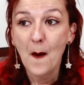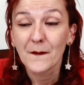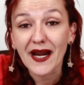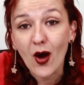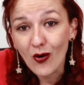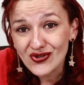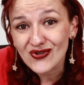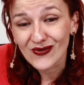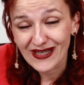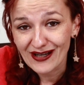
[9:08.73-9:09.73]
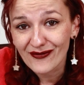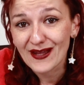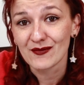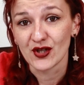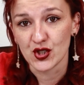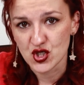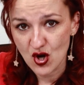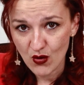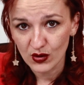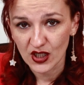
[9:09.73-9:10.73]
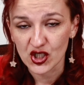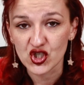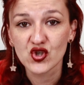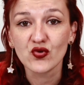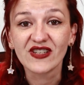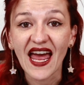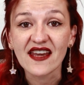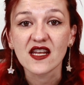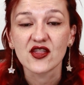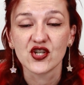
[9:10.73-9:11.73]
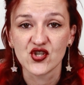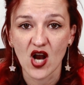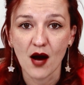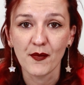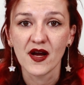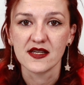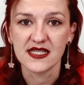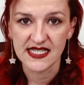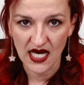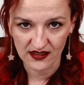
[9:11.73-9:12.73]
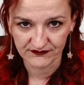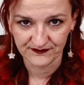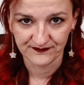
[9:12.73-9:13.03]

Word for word: but also give them the knowledge to get the job done.